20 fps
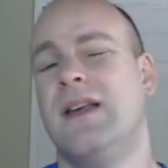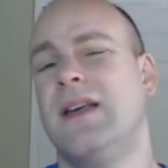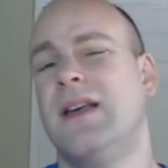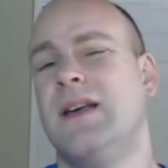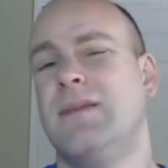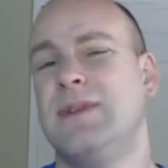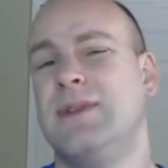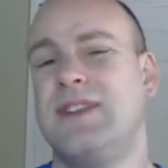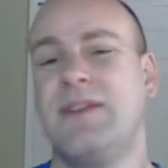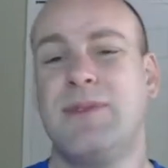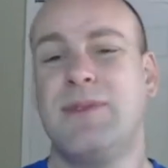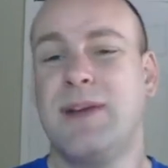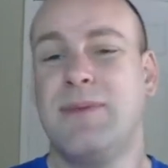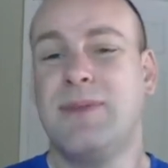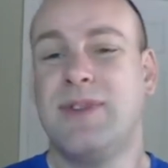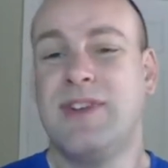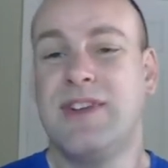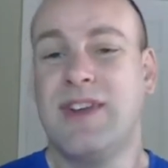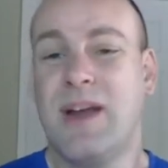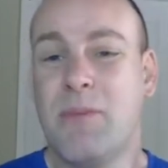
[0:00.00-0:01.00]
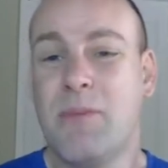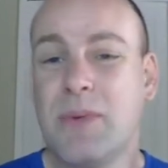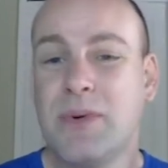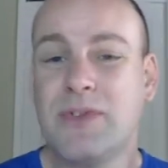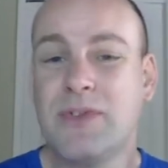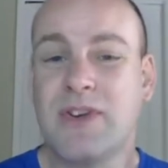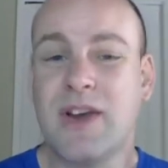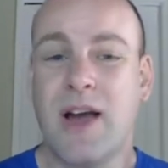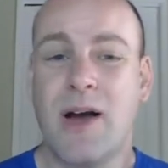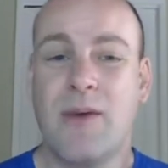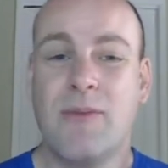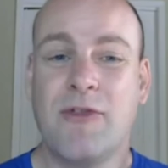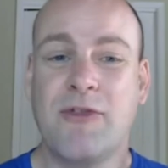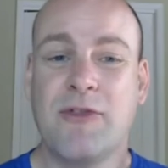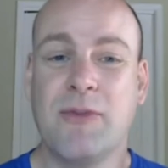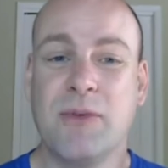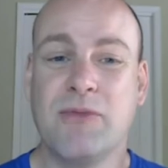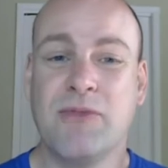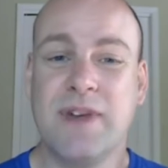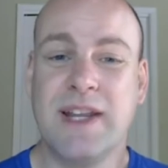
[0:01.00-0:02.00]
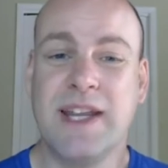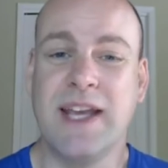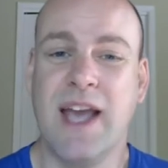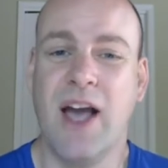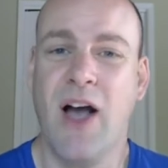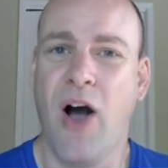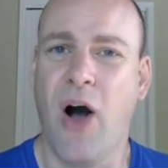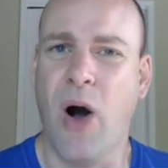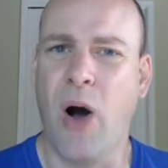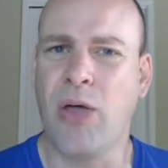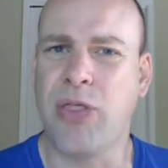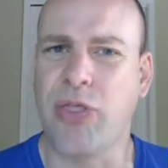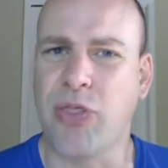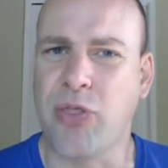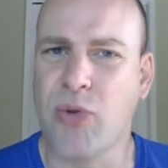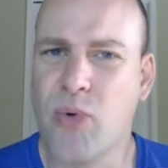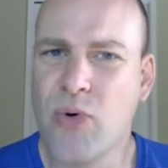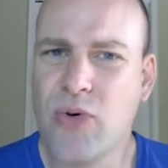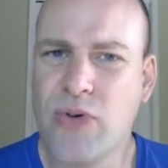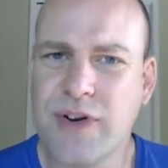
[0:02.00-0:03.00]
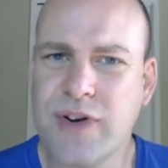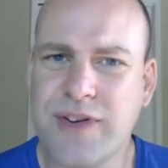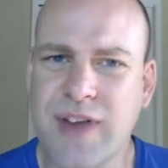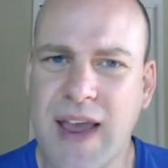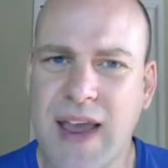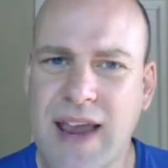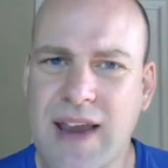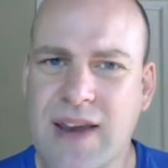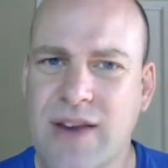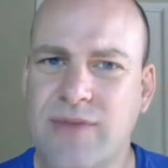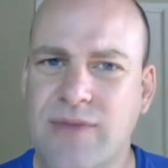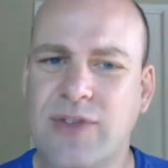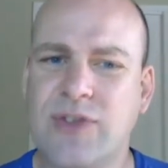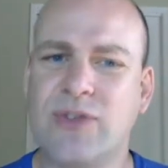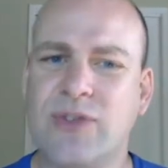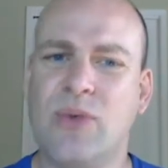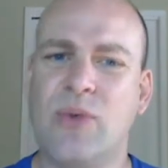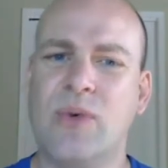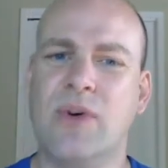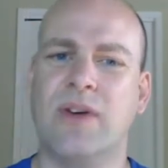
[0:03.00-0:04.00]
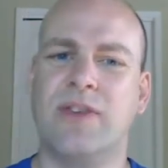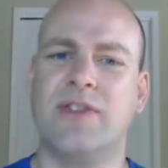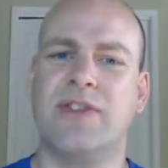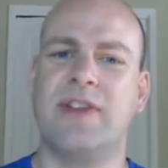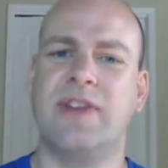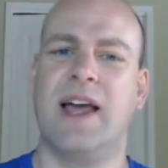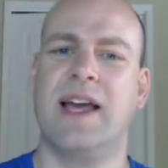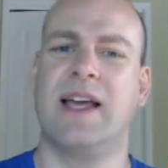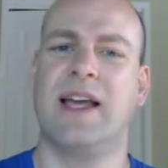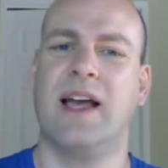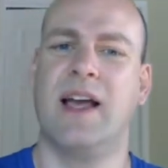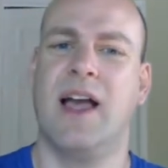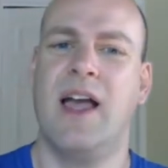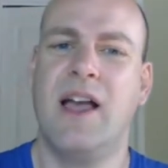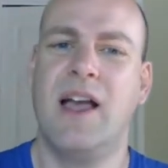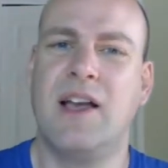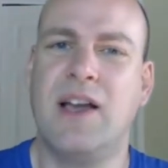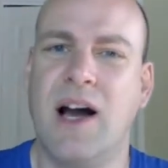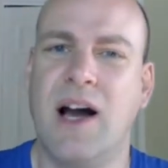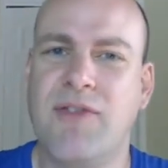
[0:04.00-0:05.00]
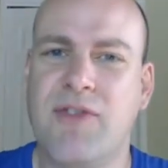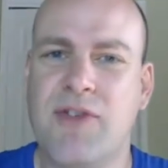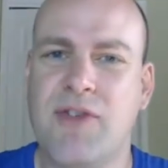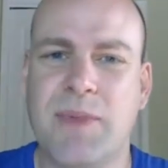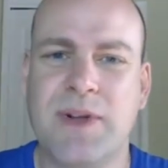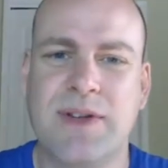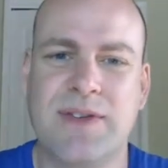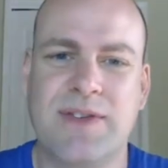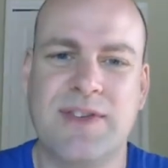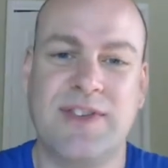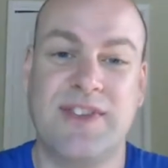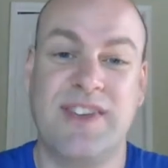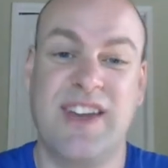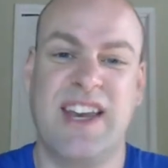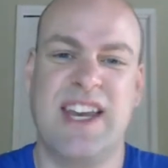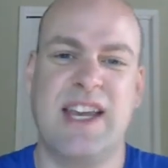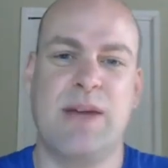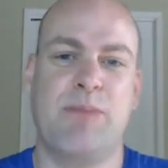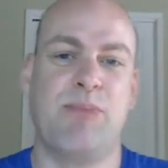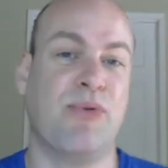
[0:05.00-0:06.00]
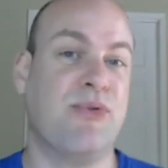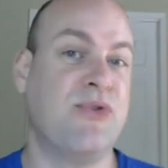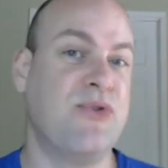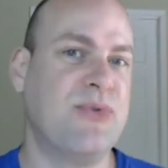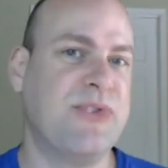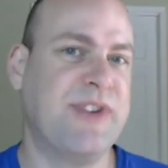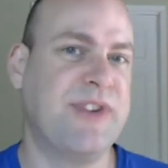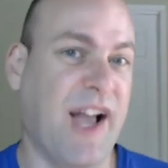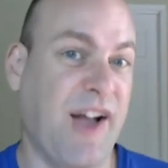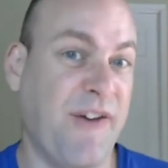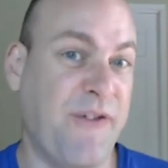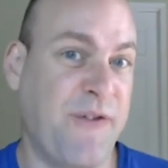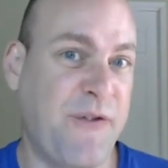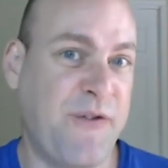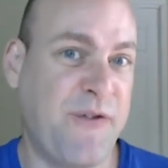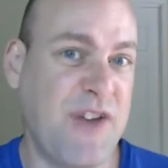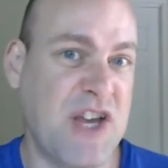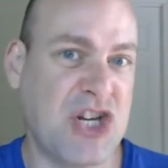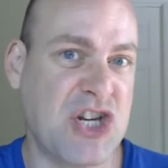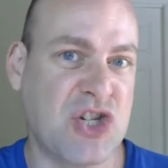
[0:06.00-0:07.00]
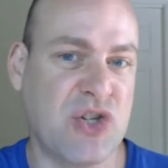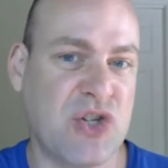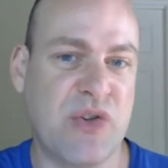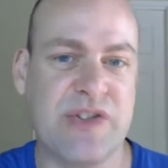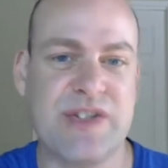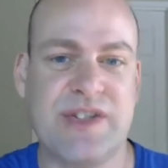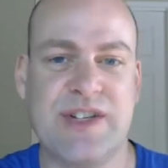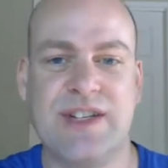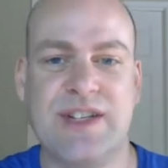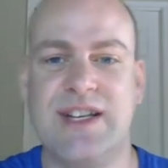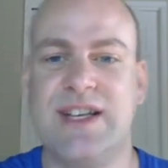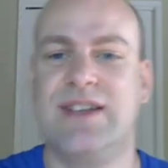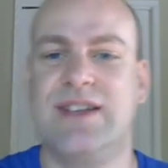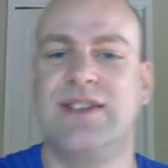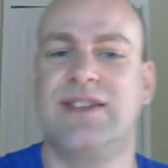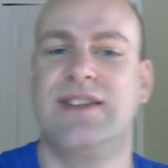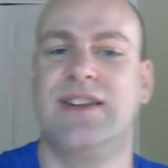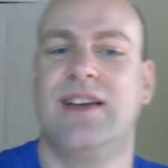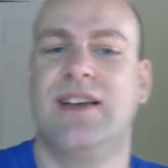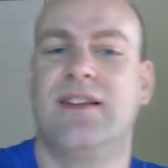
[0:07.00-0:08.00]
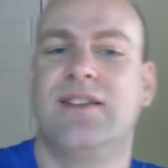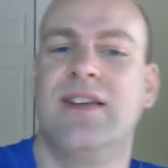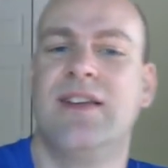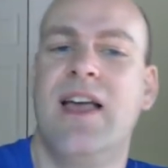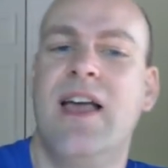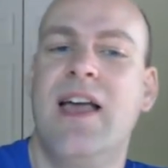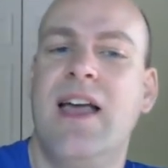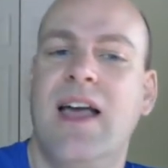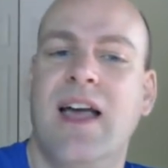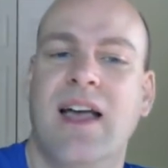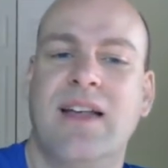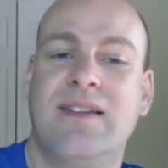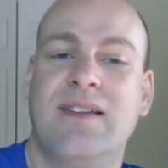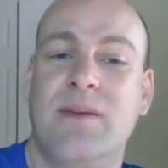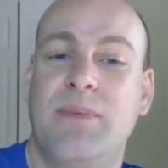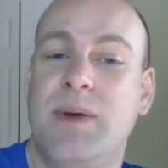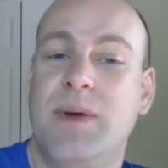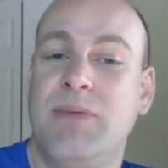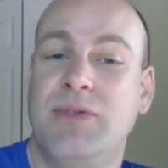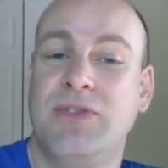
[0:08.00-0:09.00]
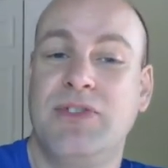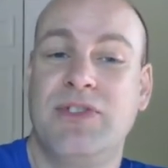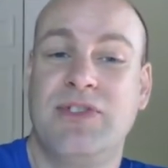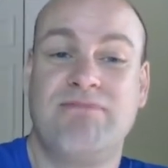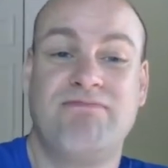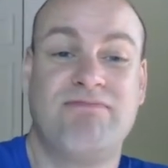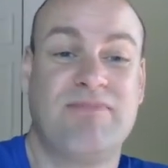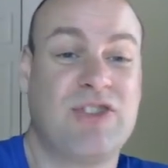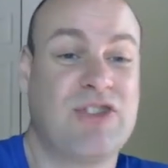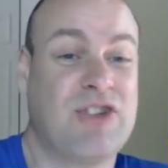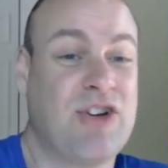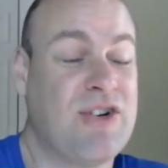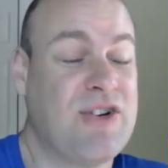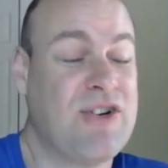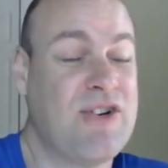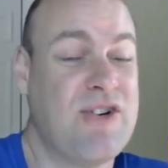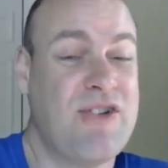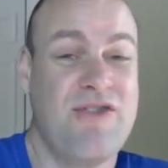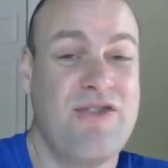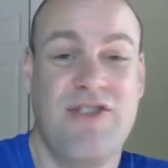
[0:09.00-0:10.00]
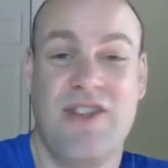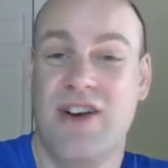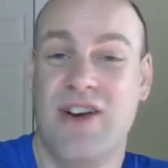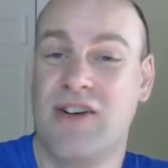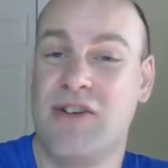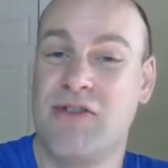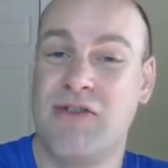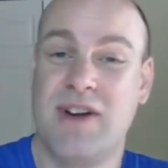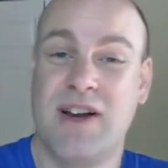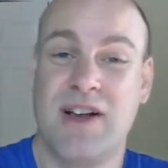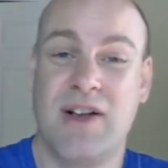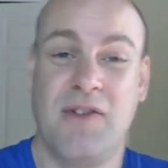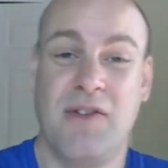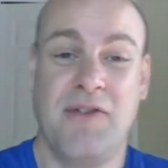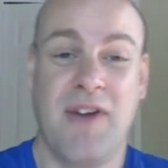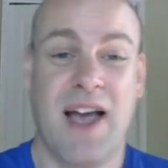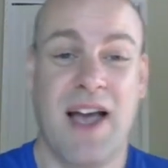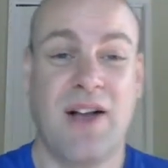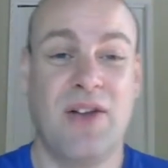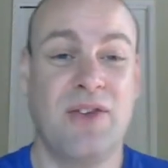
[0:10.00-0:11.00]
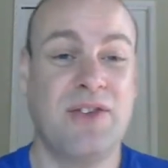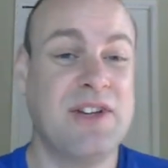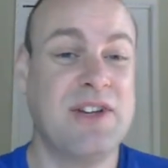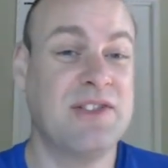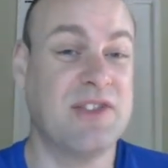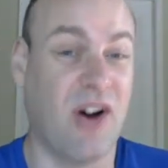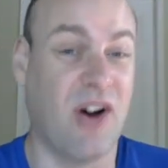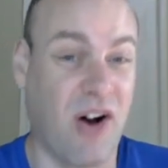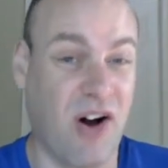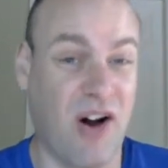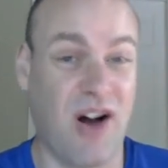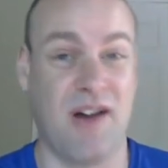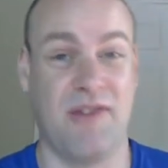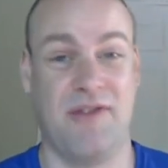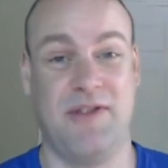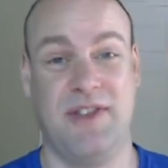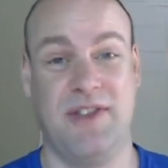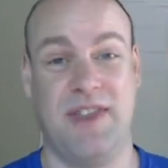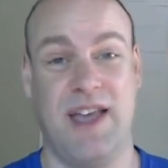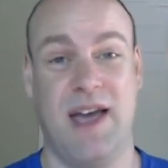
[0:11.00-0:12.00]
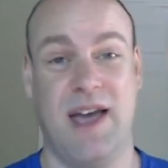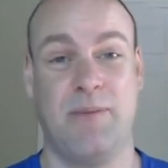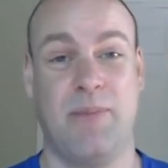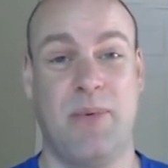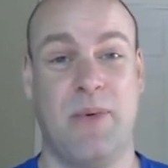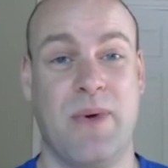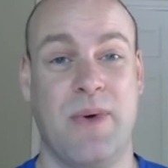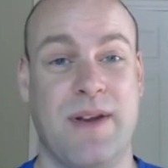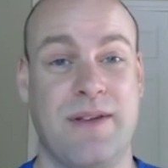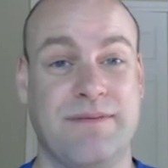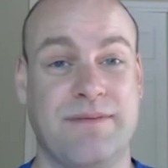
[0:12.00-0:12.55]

But sometimes the numbers come from a really authoritative source, like a government study producing official statistics. And some people just turn their critical faculties off at that point.